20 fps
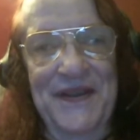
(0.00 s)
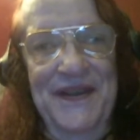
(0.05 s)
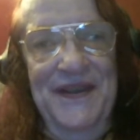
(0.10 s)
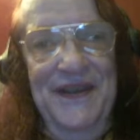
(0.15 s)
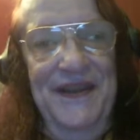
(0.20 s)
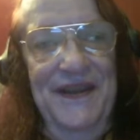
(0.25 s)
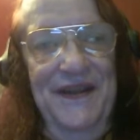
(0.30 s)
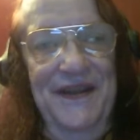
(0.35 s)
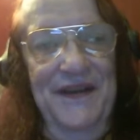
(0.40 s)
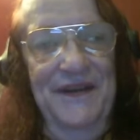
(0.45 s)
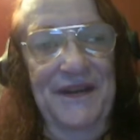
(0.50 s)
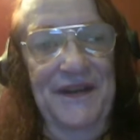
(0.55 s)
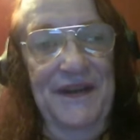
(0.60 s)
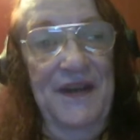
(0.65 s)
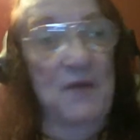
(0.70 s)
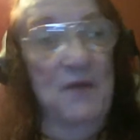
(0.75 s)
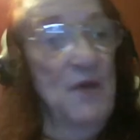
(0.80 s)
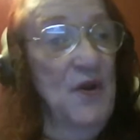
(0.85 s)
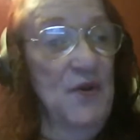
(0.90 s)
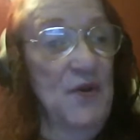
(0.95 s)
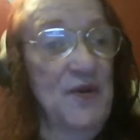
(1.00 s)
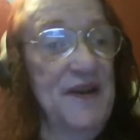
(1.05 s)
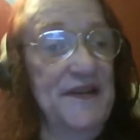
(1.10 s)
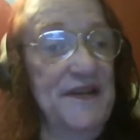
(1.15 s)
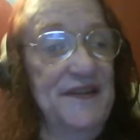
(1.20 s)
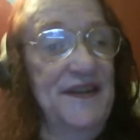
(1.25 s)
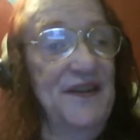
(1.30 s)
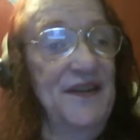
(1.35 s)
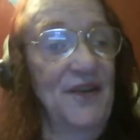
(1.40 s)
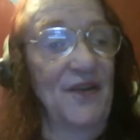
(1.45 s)
And he wrote a
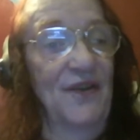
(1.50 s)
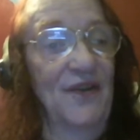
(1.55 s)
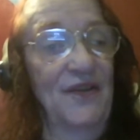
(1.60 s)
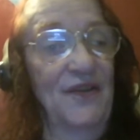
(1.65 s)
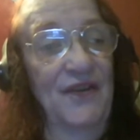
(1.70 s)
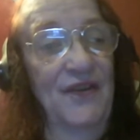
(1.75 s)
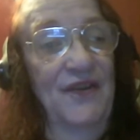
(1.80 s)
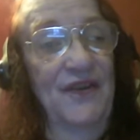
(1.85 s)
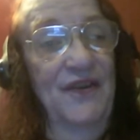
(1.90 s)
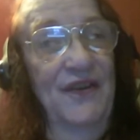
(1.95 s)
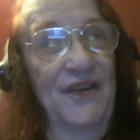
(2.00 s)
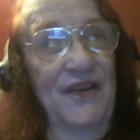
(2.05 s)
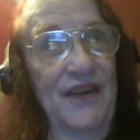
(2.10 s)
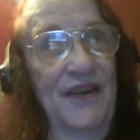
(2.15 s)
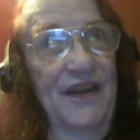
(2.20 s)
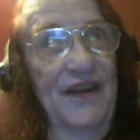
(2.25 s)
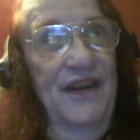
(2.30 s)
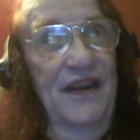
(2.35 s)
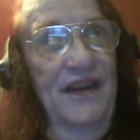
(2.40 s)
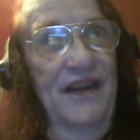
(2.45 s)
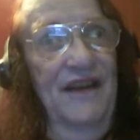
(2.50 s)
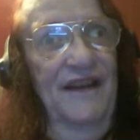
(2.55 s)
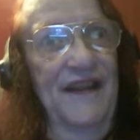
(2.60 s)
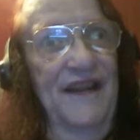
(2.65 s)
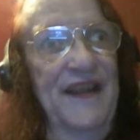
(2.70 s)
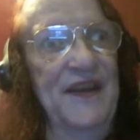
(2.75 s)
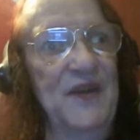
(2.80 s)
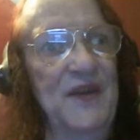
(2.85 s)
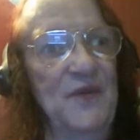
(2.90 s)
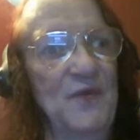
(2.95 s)
great deal. And
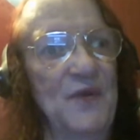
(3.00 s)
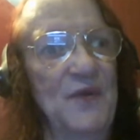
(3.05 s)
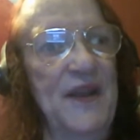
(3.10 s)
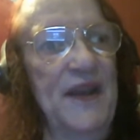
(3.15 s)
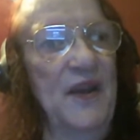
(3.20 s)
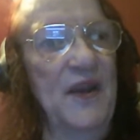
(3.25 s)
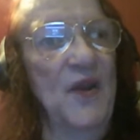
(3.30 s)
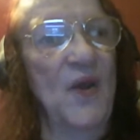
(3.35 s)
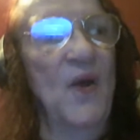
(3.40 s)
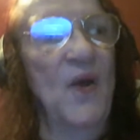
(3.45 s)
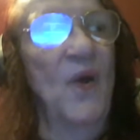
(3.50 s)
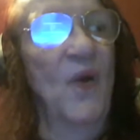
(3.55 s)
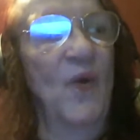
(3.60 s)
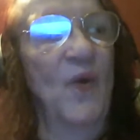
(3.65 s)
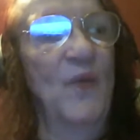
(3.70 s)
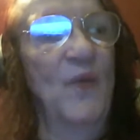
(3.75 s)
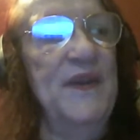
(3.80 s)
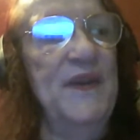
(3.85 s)
Lenin read it all